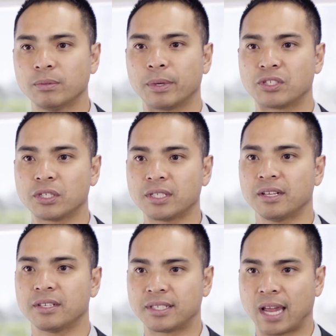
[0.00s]
but just
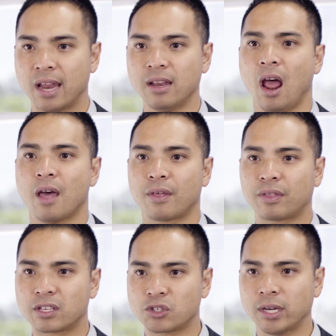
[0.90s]
understand that
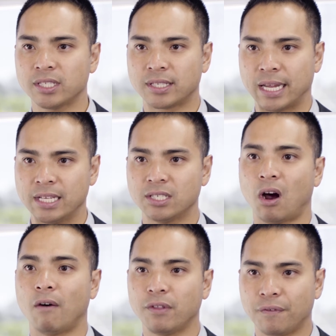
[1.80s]
the trustees
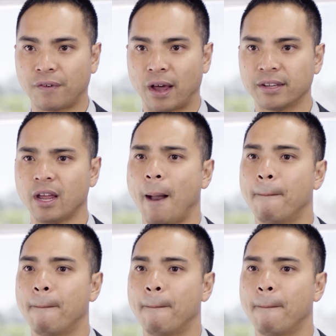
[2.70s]
of the fund